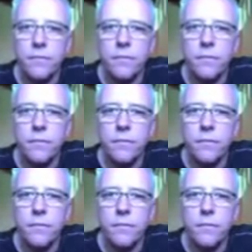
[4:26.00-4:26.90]

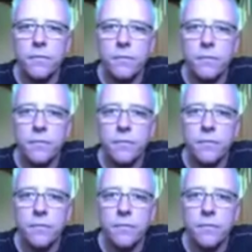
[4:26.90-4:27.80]

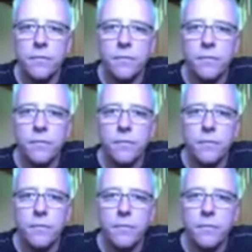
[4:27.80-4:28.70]

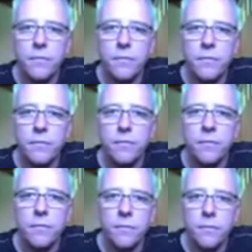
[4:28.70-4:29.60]

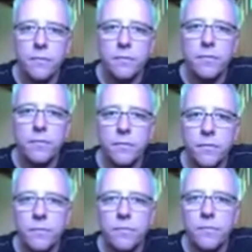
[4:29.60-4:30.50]

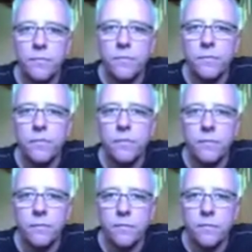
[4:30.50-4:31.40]

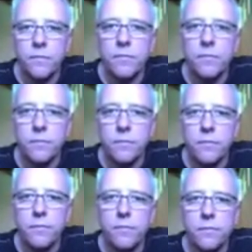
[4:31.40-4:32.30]
[no speech]